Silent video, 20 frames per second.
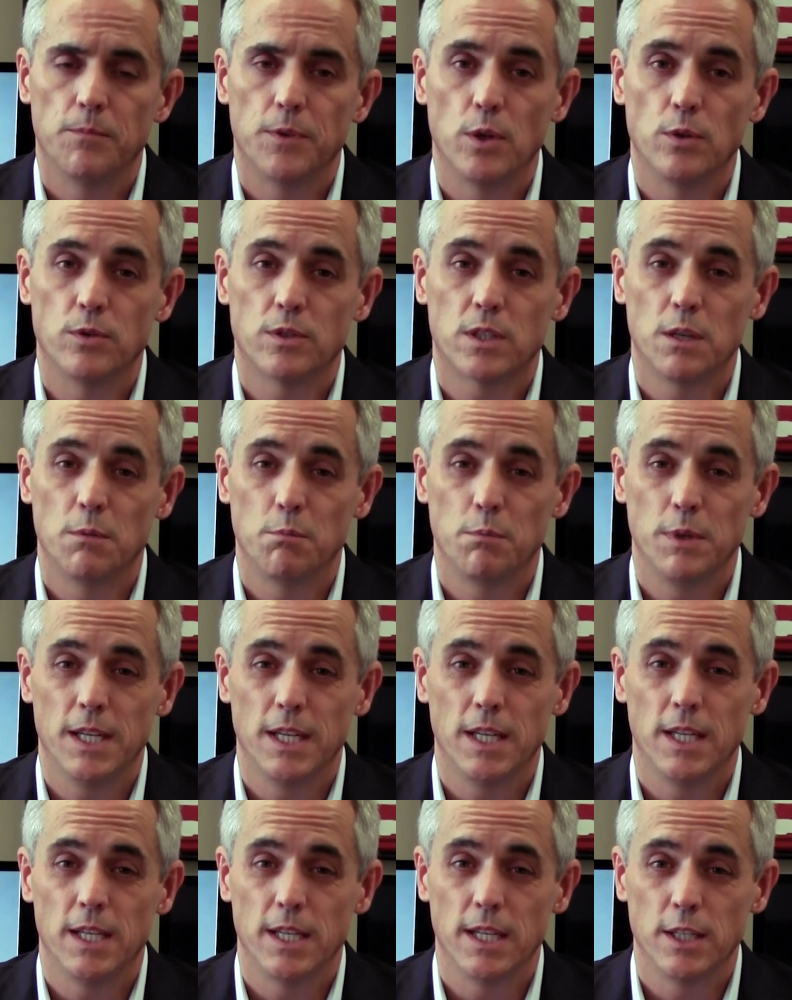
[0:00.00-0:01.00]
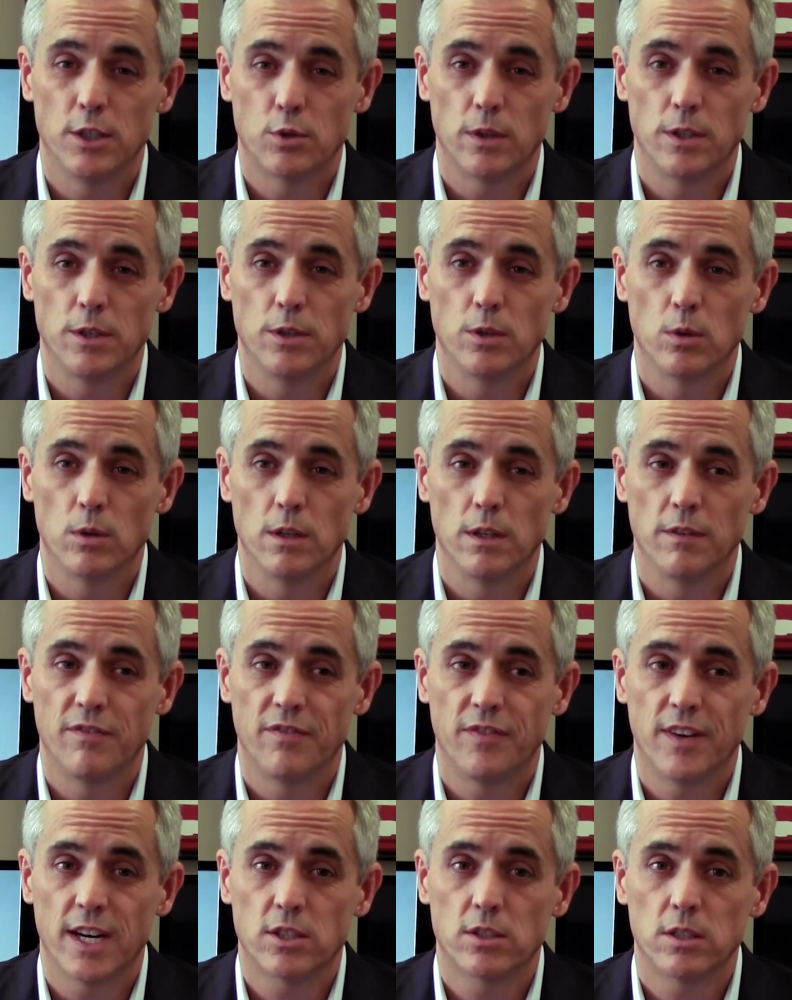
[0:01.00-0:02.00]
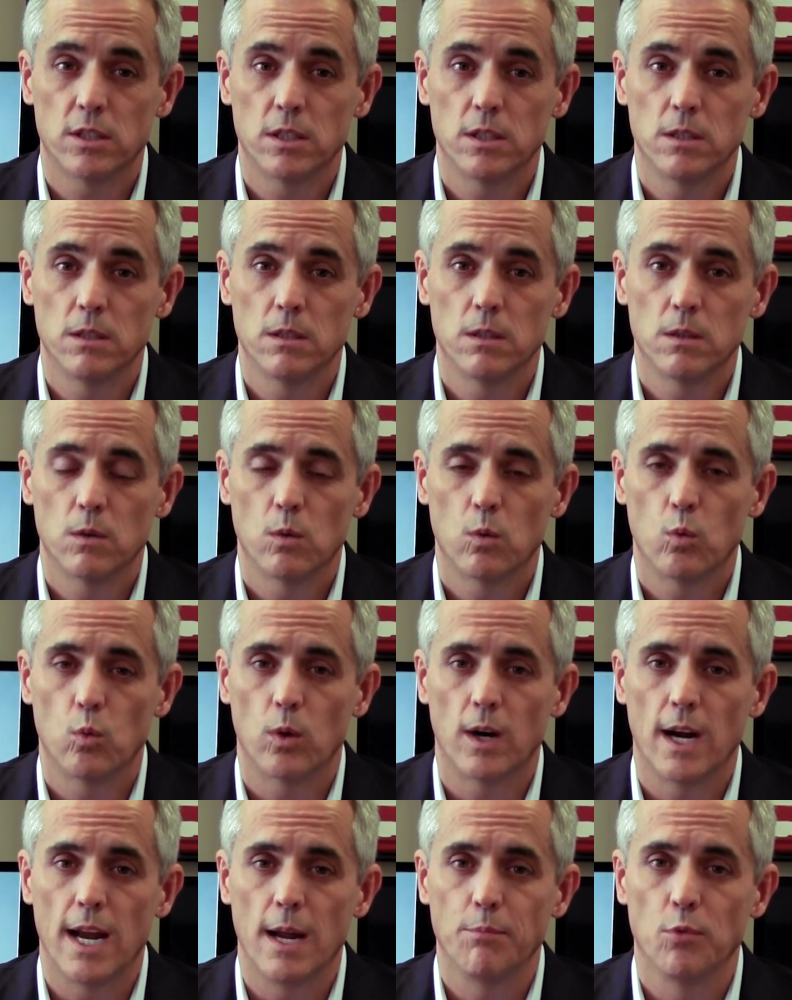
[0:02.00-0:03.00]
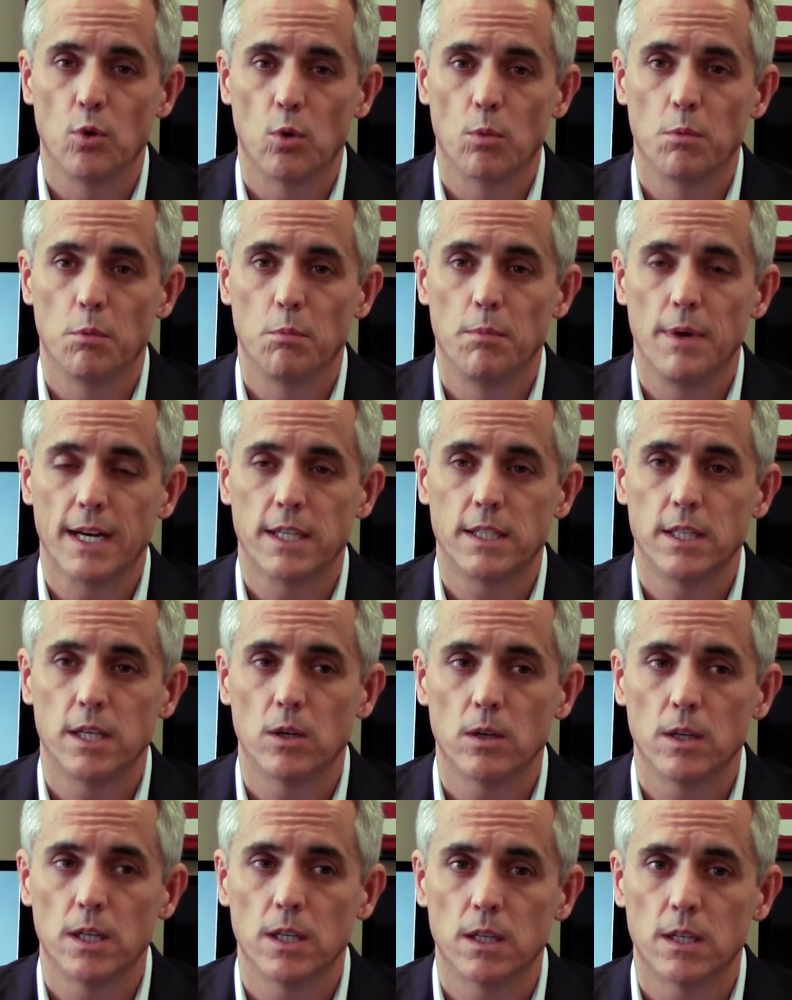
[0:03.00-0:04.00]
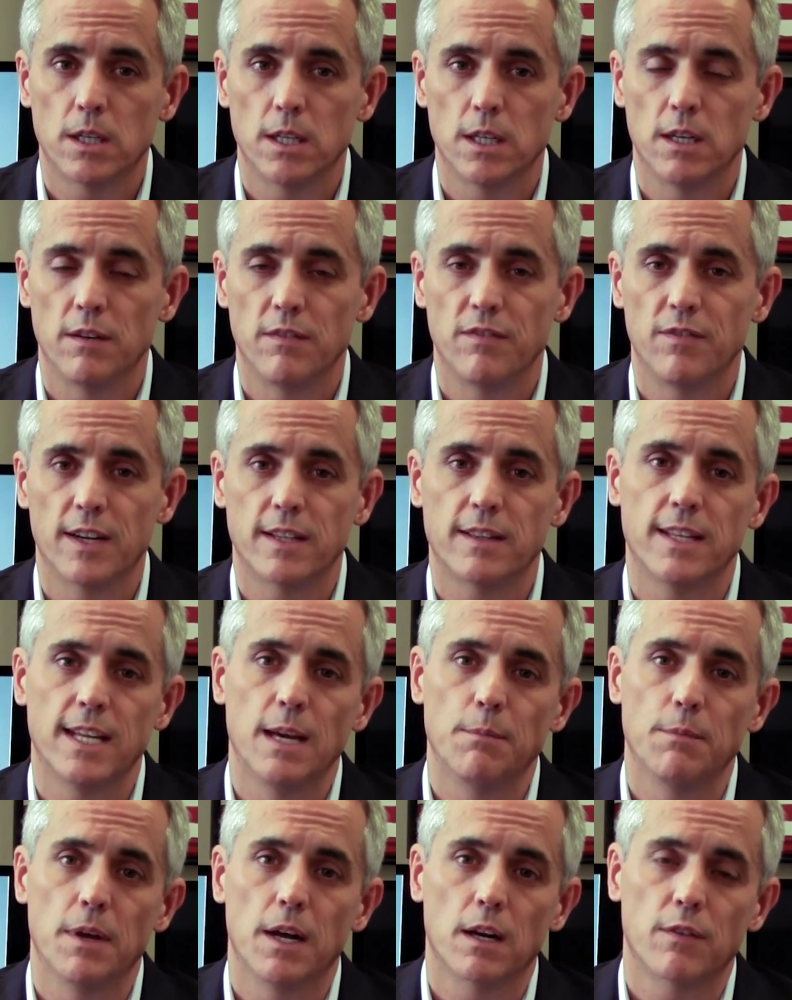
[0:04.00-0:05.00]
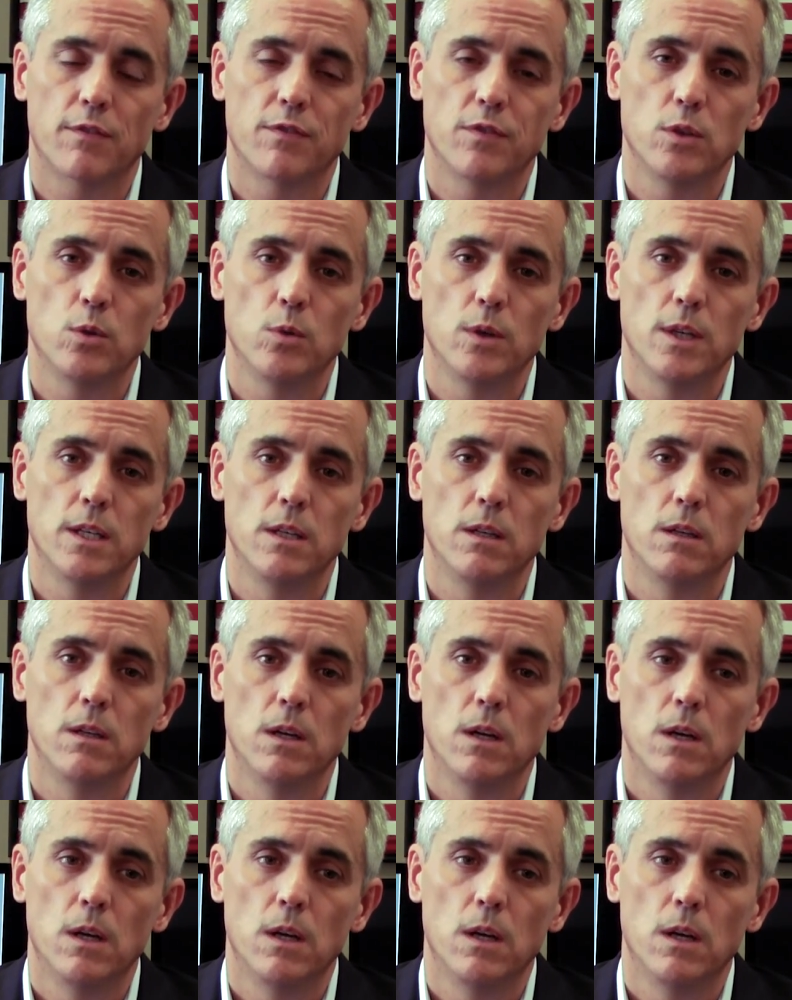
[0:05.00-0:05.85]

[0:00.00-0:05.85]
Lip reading: Those can be intrauterine infection, where abnormal bacteria can infect the amniotic fluid.